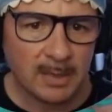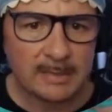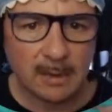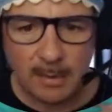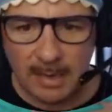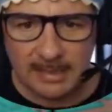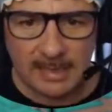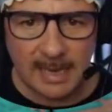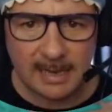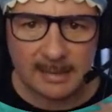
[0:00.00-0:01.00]

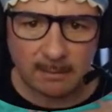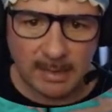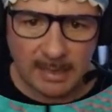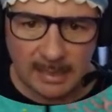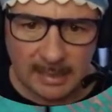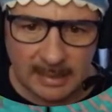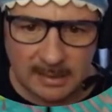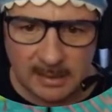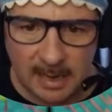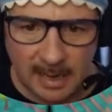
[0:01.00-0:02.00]
Dalgety, and Dalgety
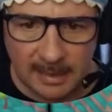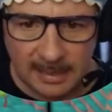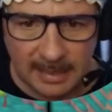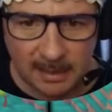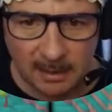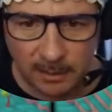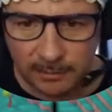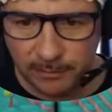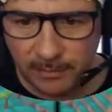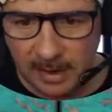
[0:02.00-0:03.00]
is taking a lot
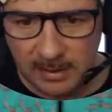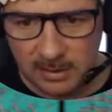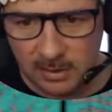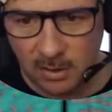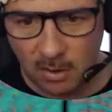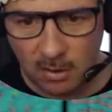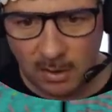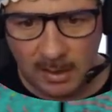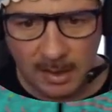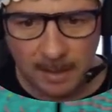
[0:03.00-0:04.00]
of stock
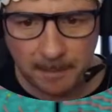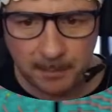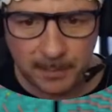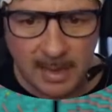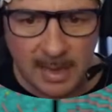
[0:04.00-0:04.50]
and